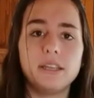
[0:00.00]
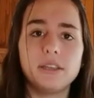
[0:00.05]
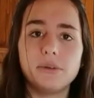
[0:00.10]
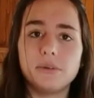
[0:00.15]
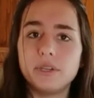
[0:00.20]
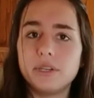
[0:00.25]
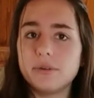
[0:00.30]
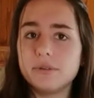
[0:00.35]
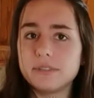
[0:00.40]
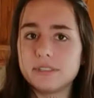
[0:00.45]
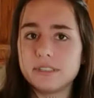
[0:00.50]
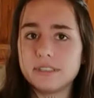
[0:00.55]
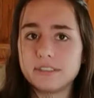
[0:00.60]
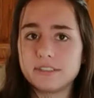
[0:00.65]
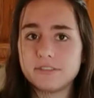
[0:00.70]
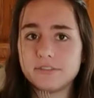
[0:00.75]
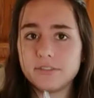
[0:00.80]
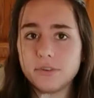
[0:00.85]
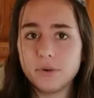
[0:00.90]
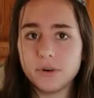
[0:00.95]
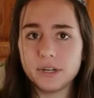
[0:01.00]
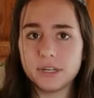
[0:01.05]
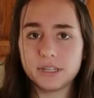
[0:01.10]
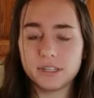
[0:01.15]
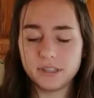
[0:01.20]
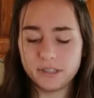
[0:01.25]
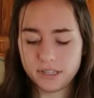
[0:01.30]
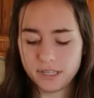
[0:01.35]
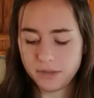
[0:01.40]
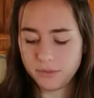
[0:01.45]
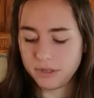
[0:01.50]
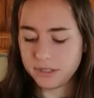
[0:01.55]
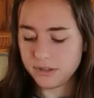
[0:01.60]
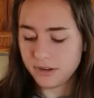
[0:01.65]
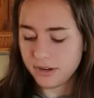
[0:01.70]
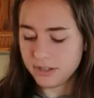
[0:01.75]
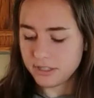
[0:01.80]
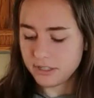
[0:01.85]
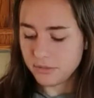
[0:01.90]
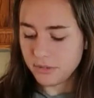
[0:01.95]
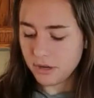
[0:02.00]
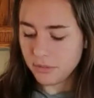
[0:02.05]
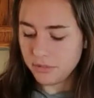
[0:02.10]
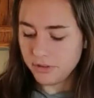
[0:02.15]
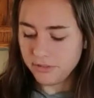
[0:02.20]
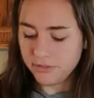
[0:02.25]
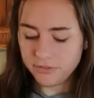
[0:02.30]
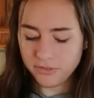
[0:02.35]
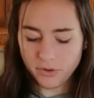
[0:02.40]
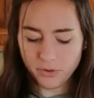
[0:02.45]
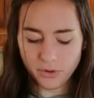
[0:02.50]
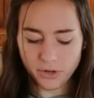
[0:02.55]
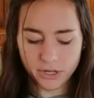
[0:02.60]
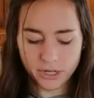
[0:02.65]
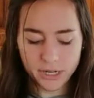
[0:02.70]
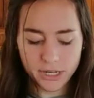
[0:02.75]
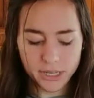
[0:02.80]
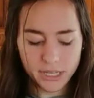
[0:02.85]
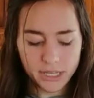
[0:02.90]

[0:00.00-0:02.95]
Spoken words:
You would use this fork like we talked about before.